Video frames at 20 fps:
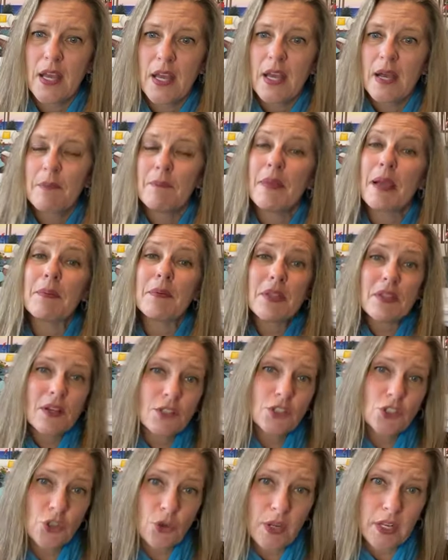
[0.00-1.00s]
maybe they'll
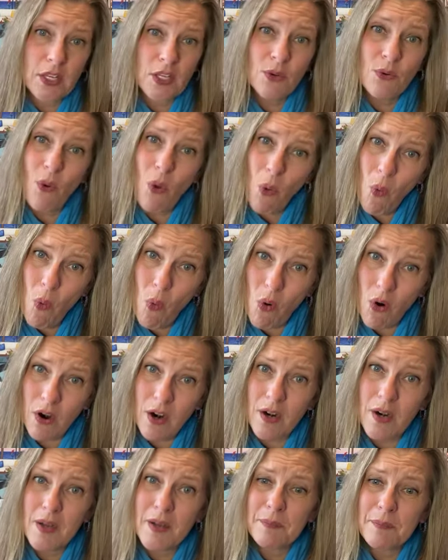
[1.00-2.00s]
join you,
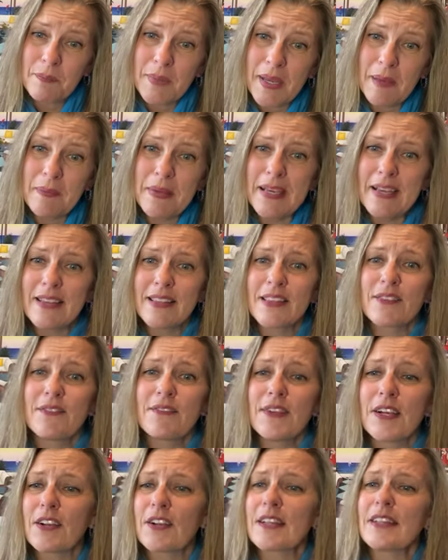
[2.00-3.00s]
or maybe at the
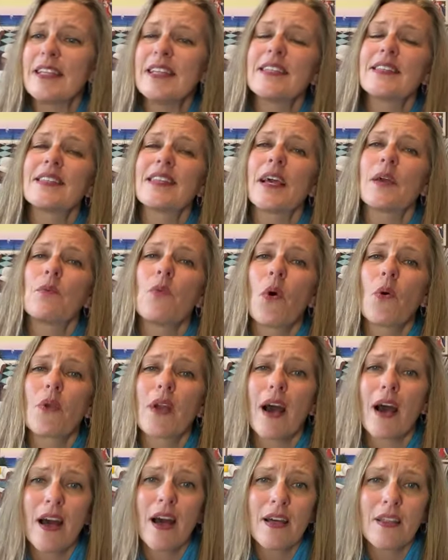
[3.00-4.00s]
very least they won't
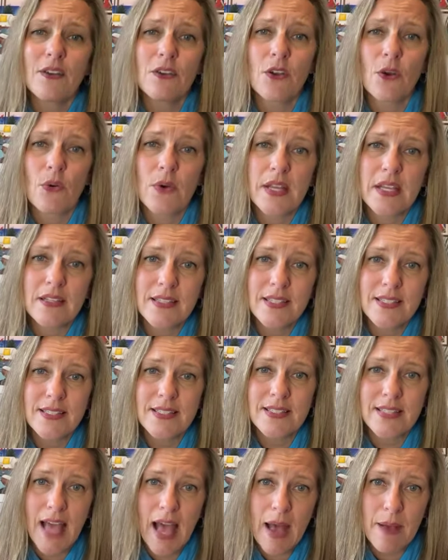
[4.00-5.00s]
unknowingly
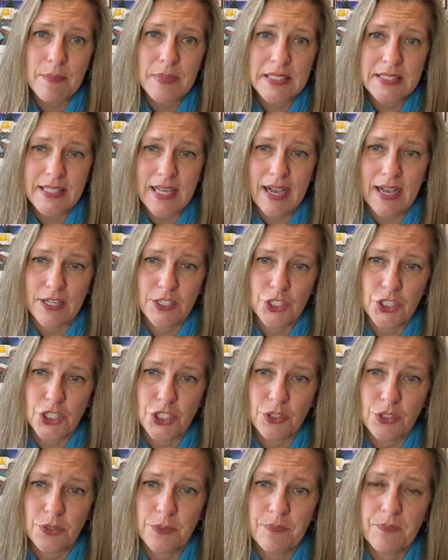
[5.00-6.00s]
sabotage
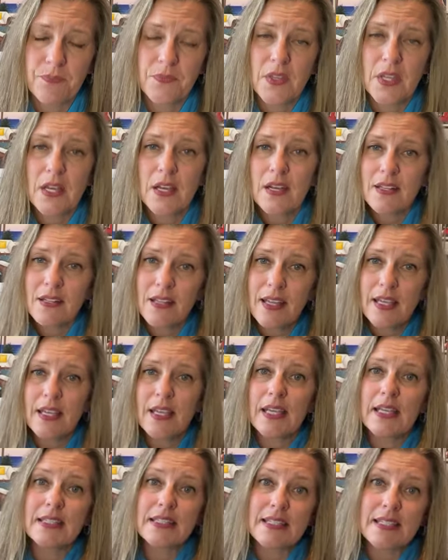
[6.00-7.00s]
you. Like,
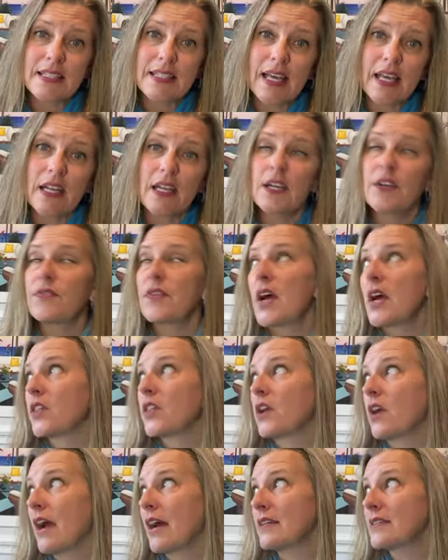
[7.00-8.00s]
instead of
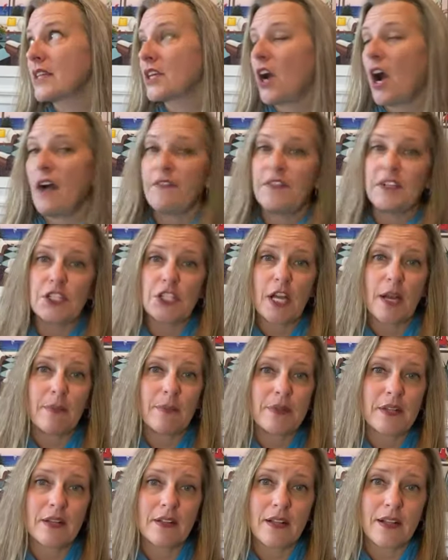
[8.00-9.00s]
they're at the coffee shop and
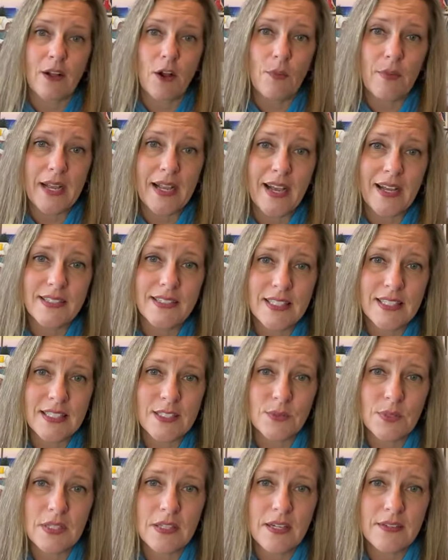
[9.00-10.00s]
they're like, oh my God, Denise
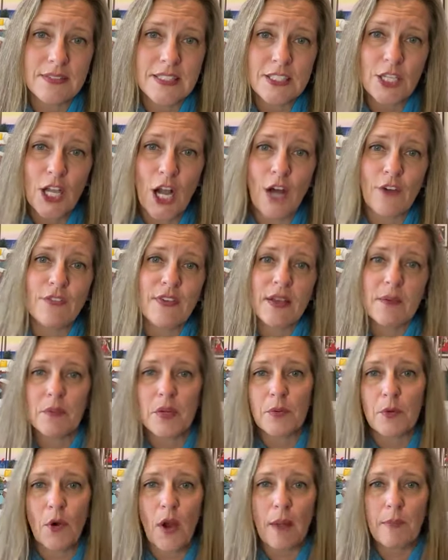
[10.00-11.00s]
would love this coffee. I'm gonna
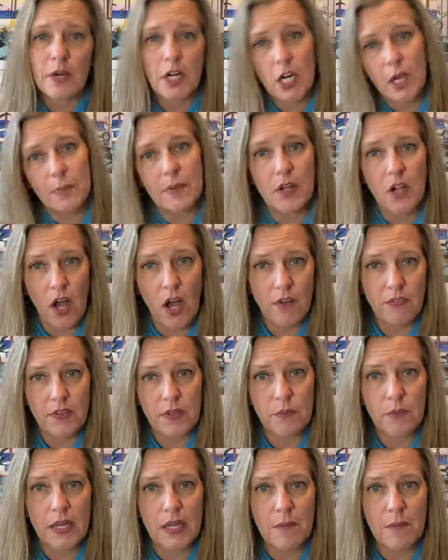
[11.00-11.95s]
grab her a cup of coffee and bring it